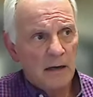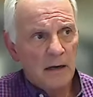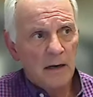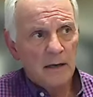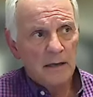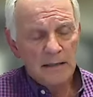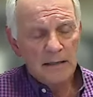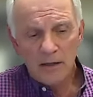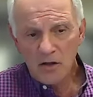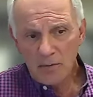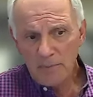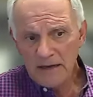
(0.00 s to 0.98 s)
Uh, he
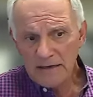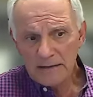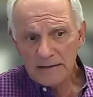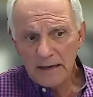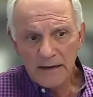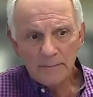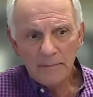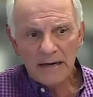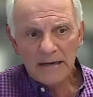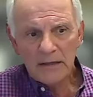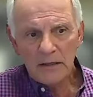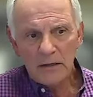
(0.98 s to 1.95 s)
doesn't spend a ton of
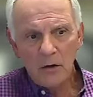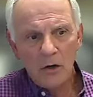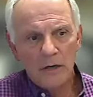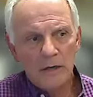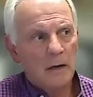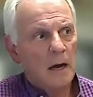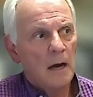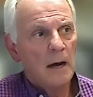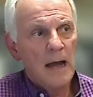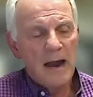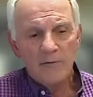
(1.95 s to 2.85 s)
money on uh,